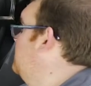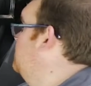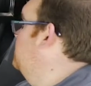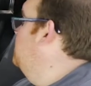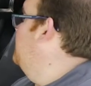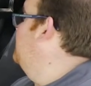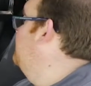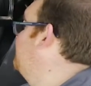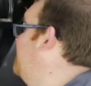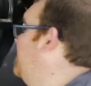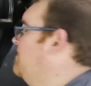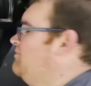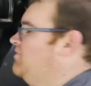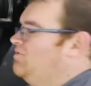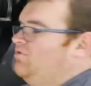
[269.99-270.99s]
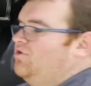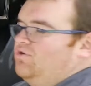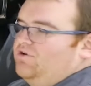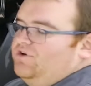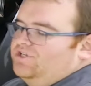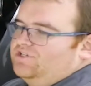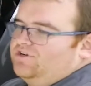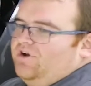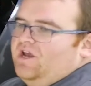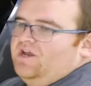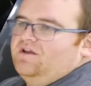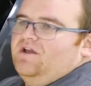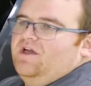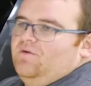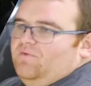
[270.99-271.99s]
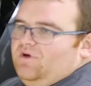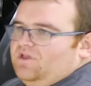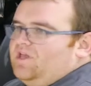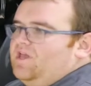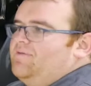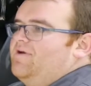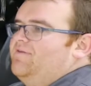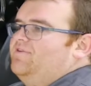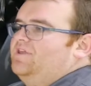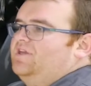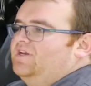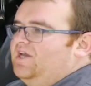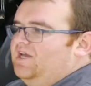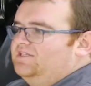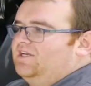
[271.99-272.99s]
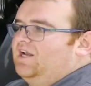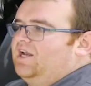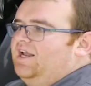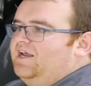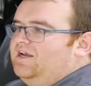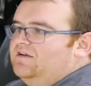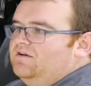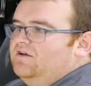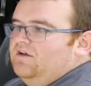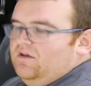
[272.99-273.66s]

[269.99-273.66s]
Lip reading: You will find with the rotary screen, it will keep everything nice and clean,